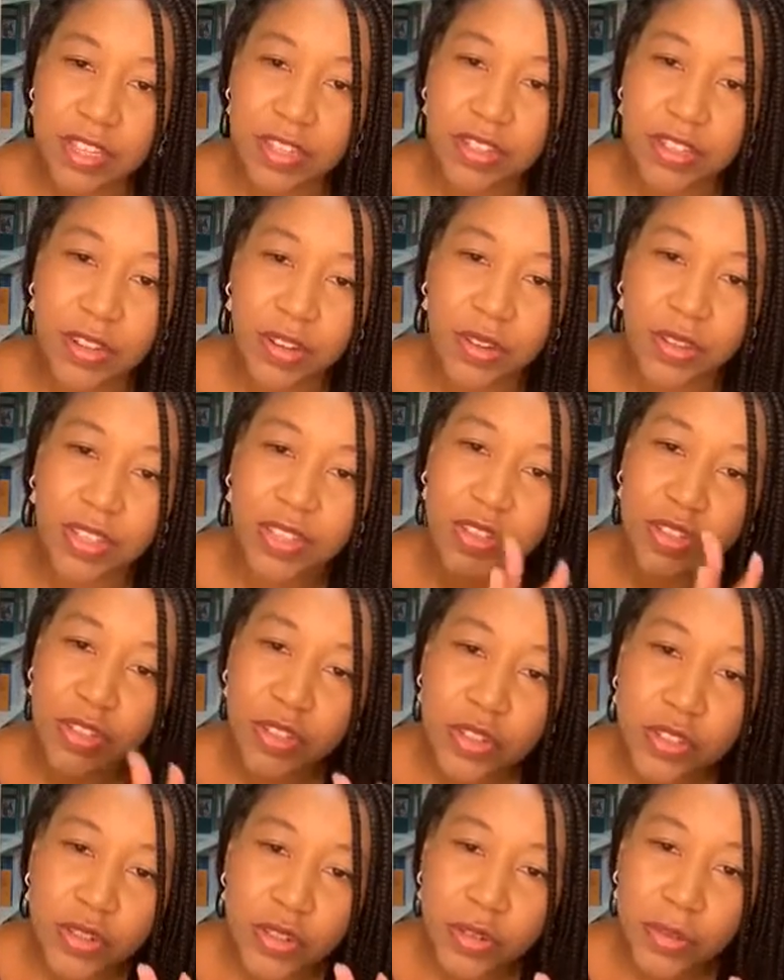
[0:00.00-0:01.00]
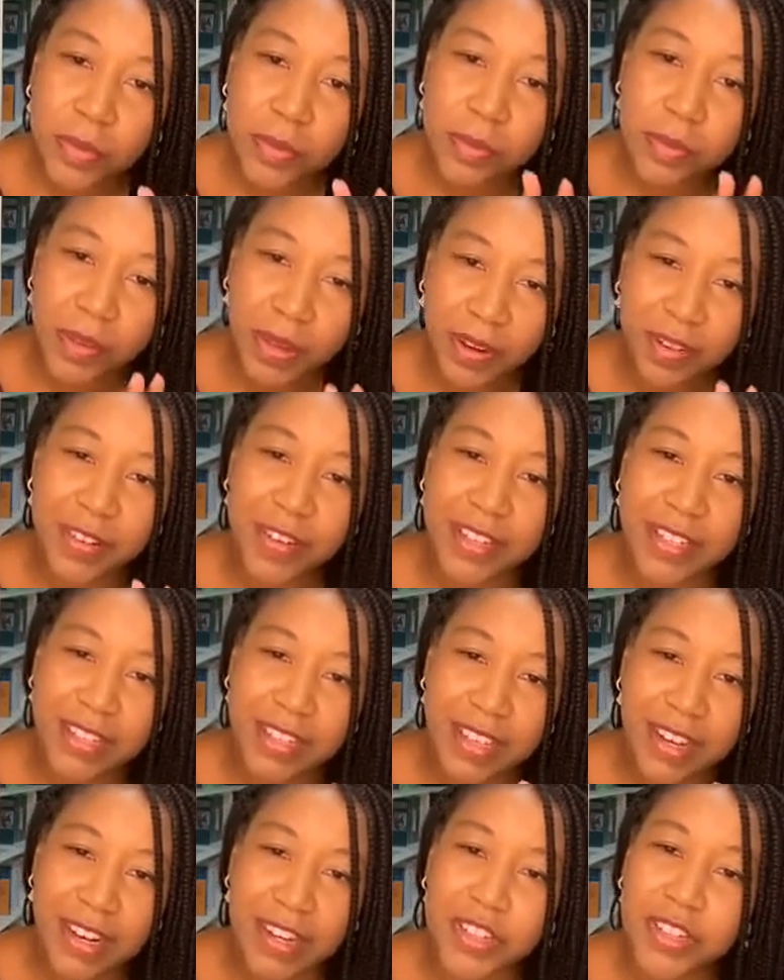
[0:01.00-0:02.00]
So there's 2
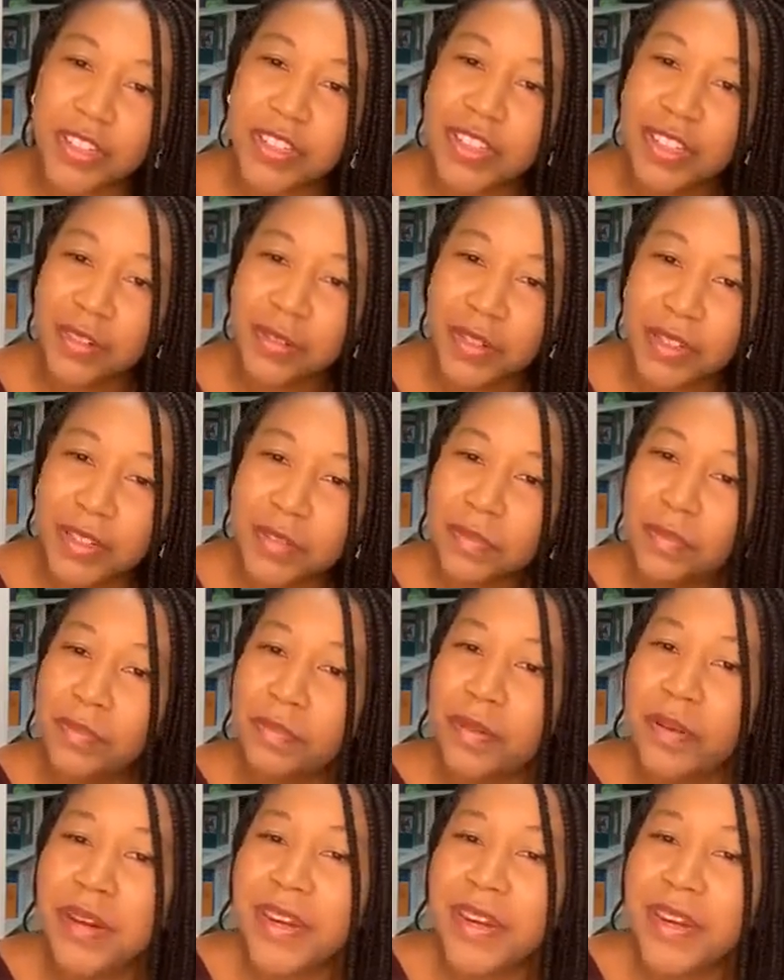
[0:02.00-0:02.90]
periods that I usually will